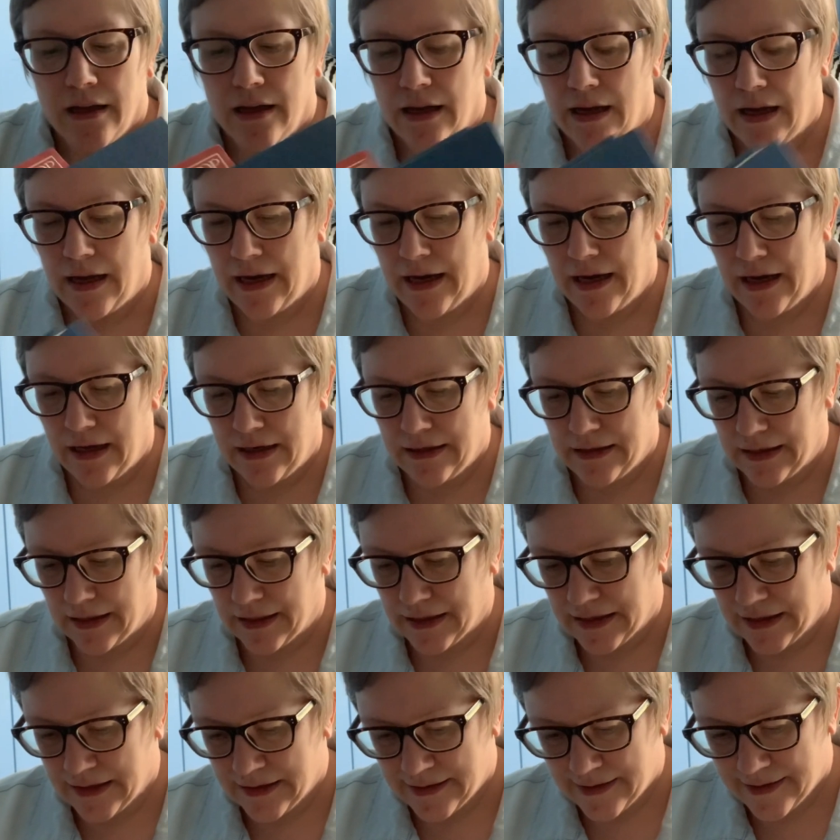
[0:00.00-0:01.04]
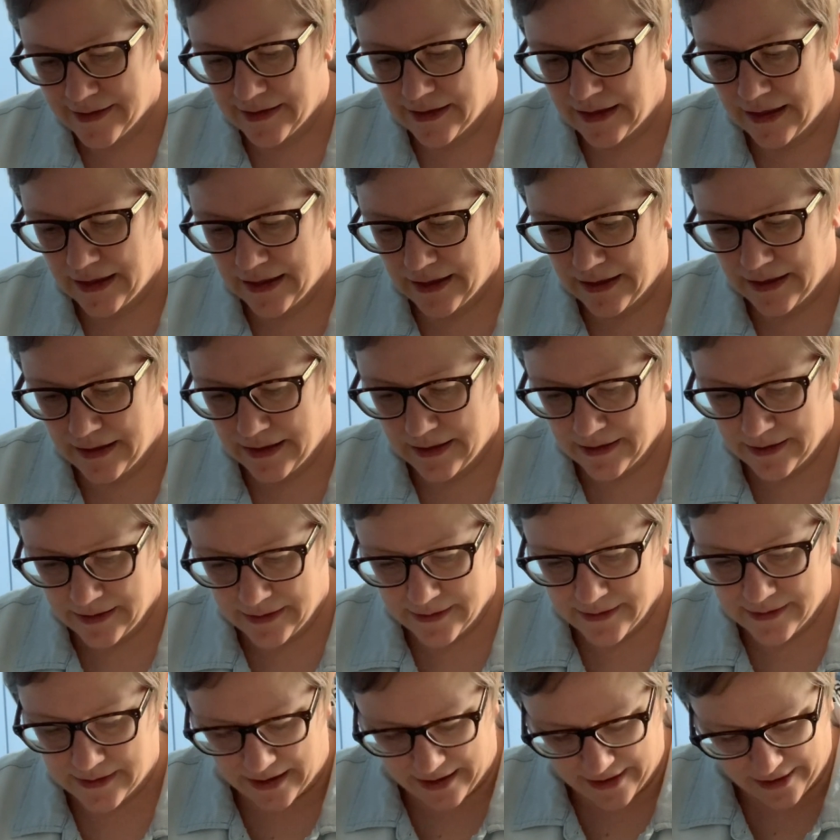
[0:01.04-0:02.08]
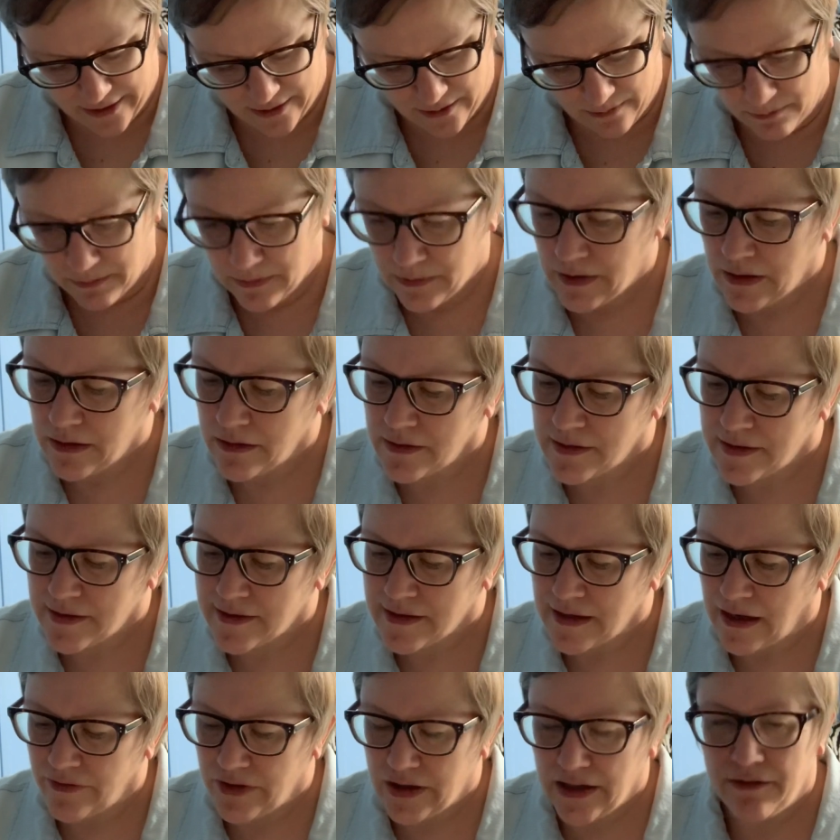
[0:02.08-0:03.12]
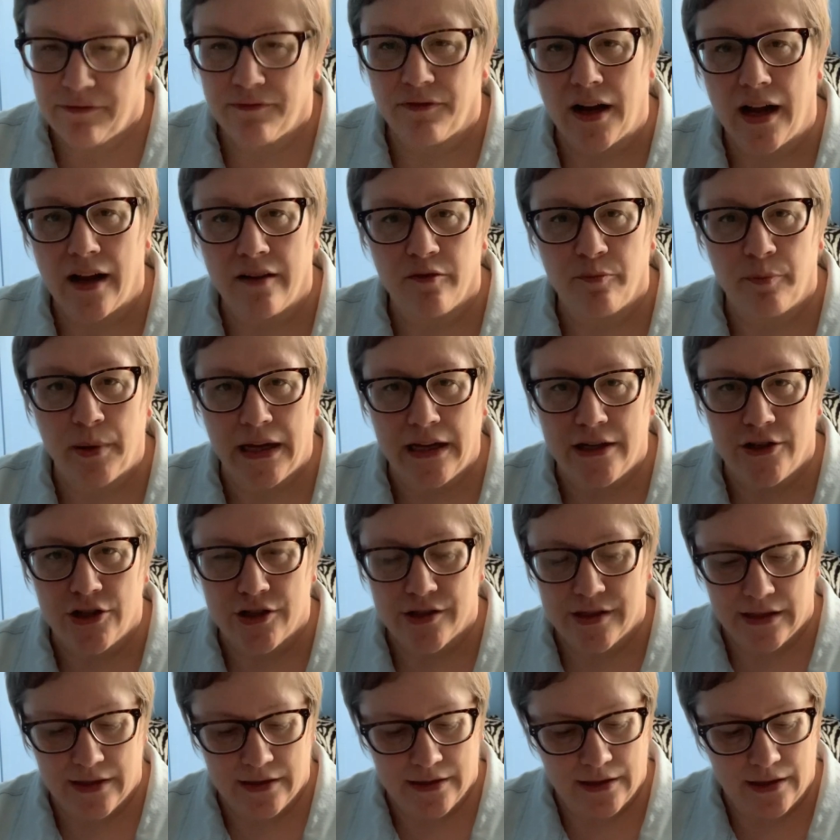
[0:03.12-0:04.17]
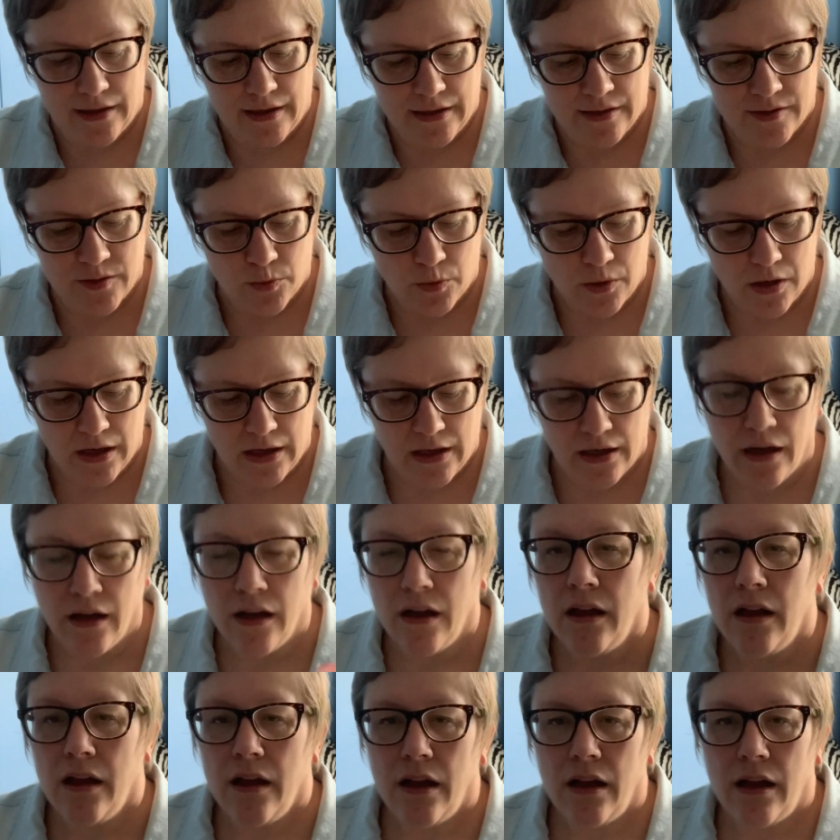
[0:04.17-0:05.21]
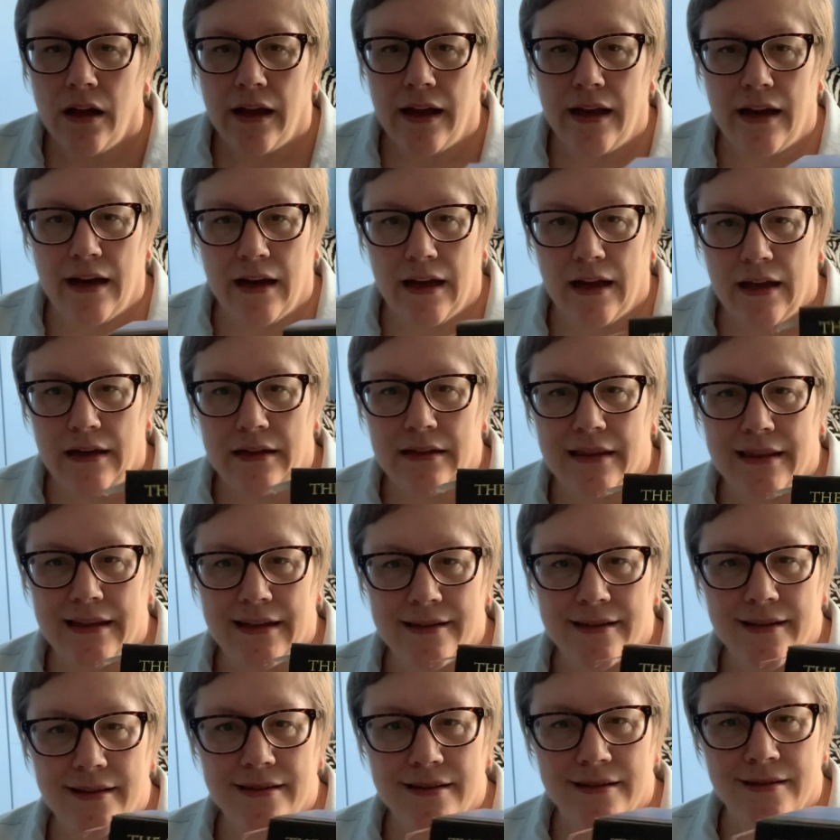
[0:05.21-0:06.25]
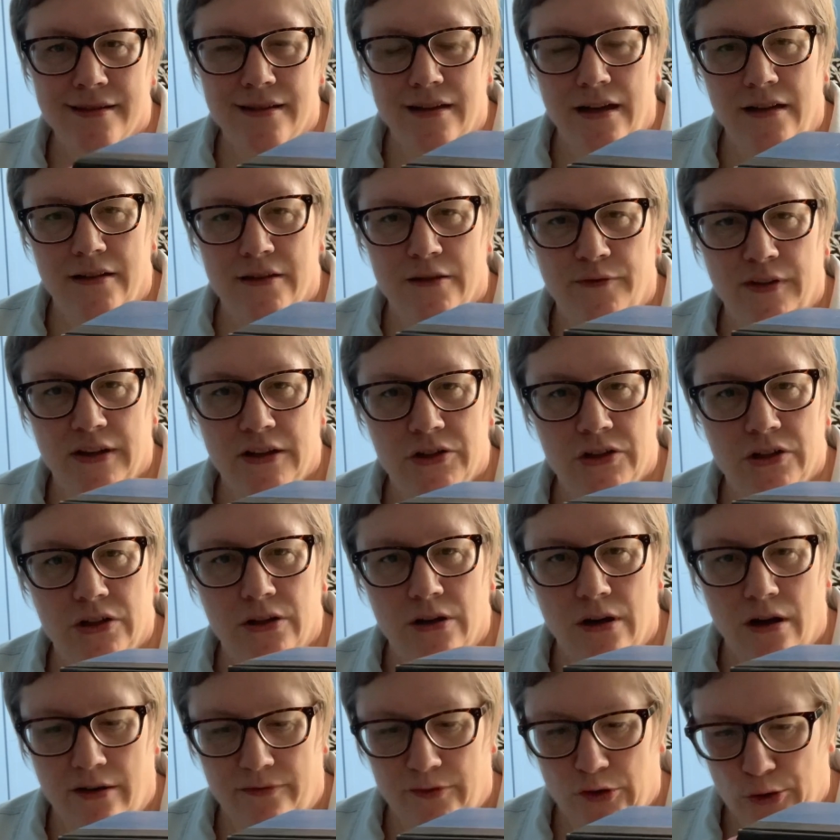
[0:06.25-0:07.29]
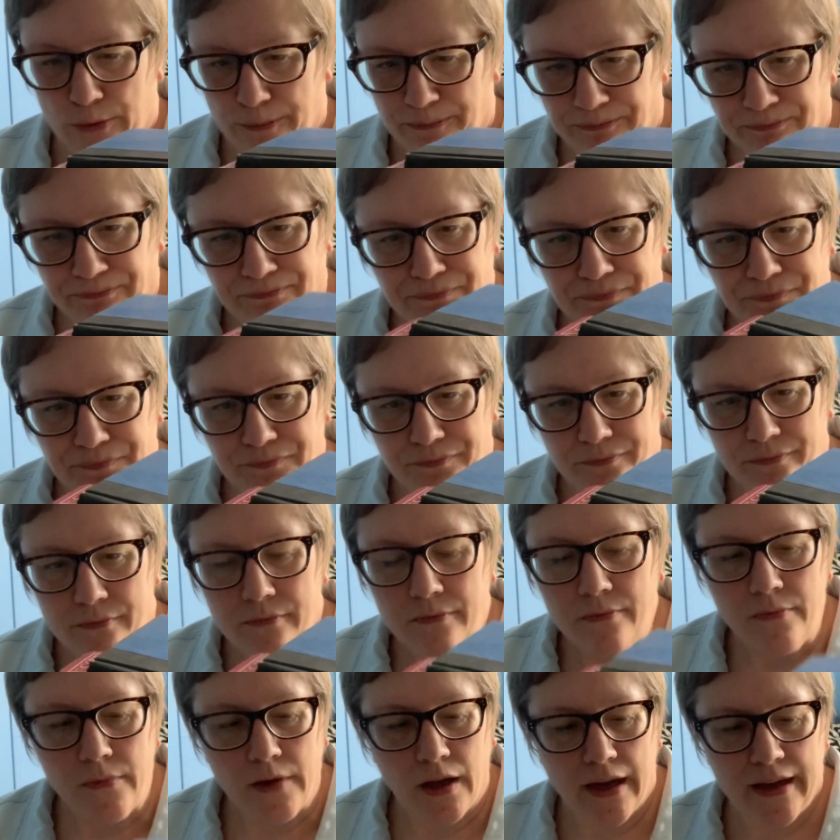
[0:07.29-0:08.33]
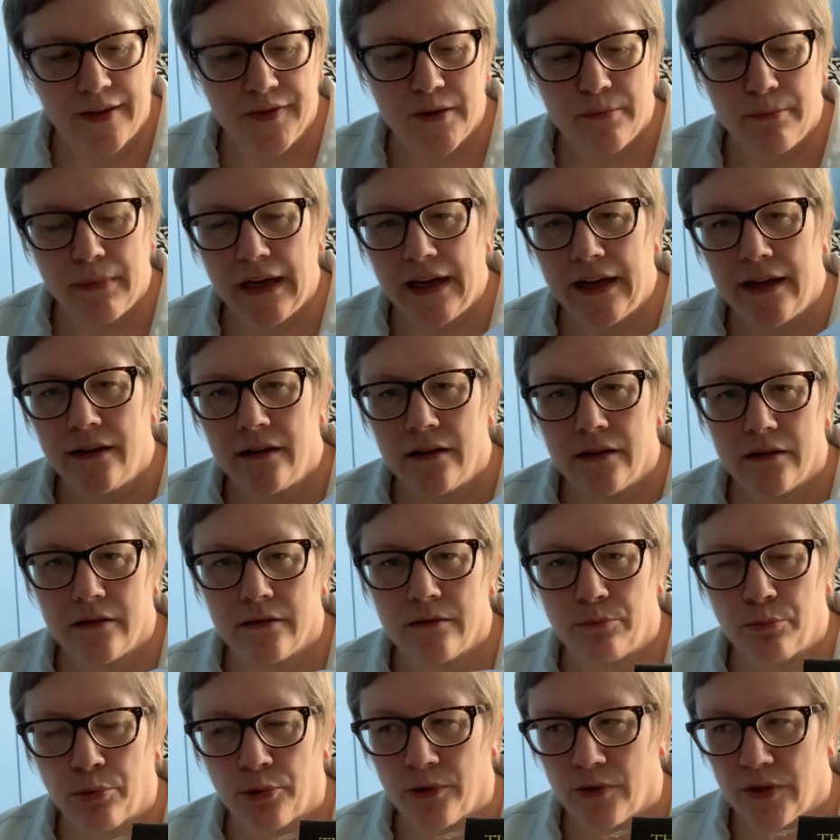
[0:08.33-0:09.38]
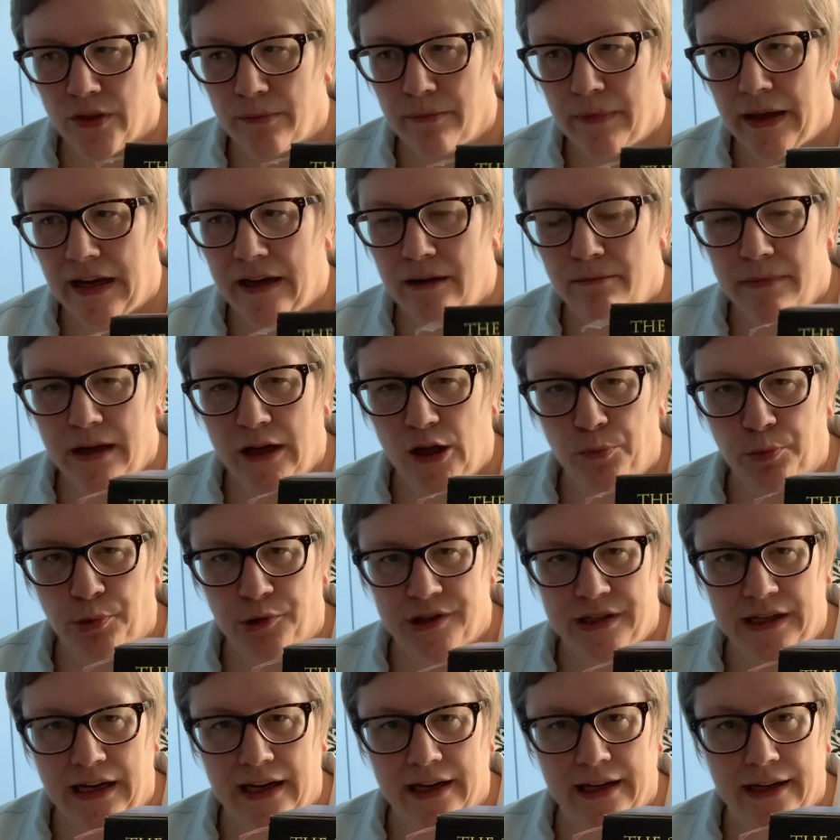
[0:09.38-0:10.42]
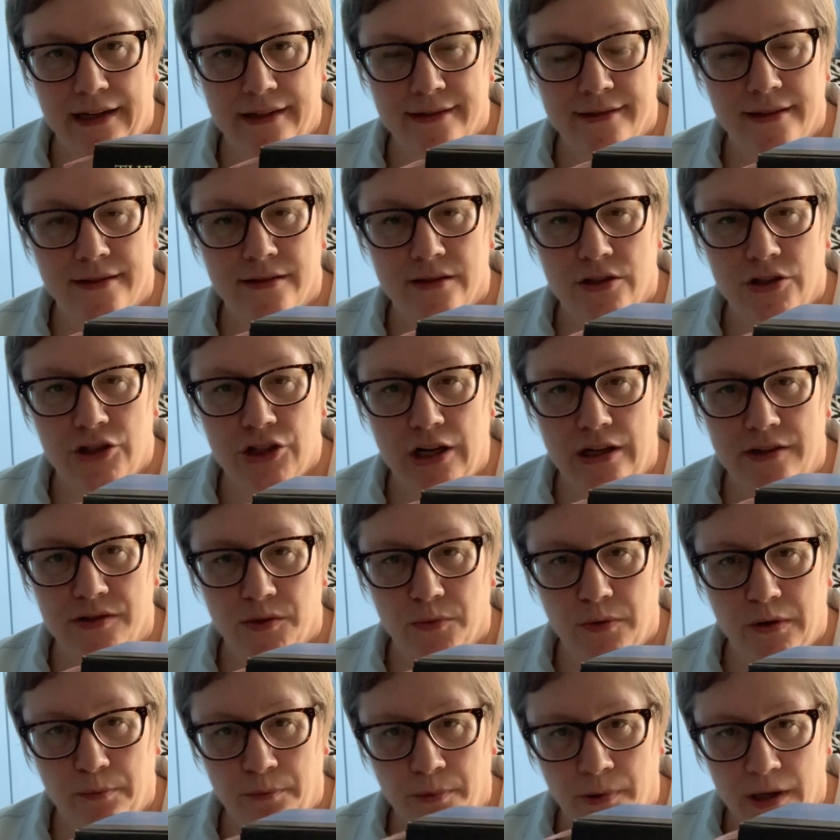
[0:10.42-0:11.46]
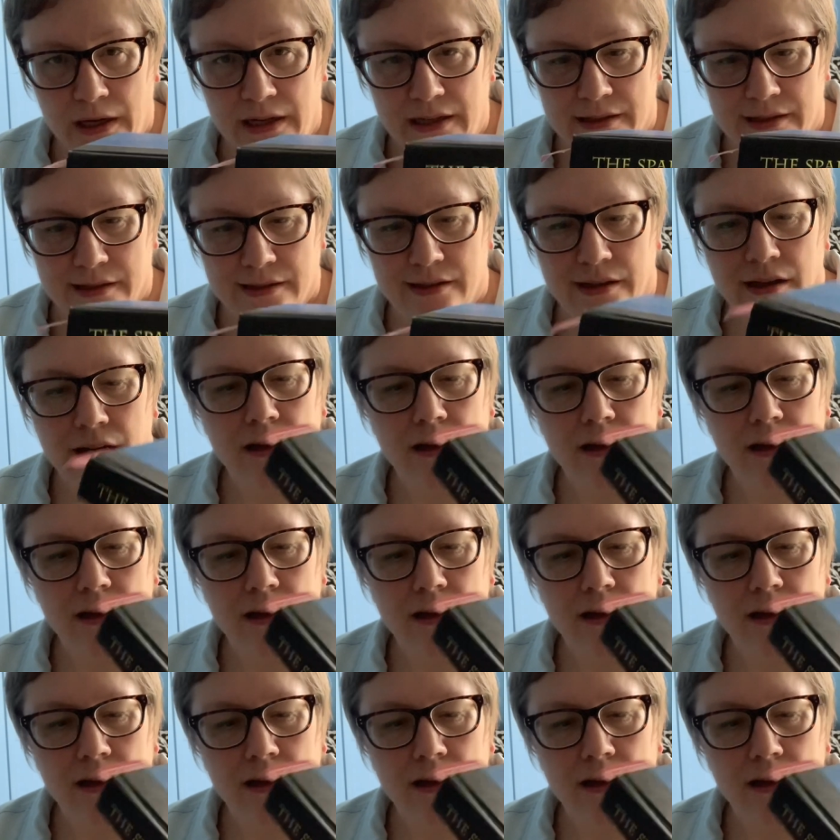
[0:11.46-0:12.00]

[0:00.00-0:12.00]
And this is, I am 75 pages into this one, and this is a science fiction novel. And the main male protagonist is a Jesuit priest.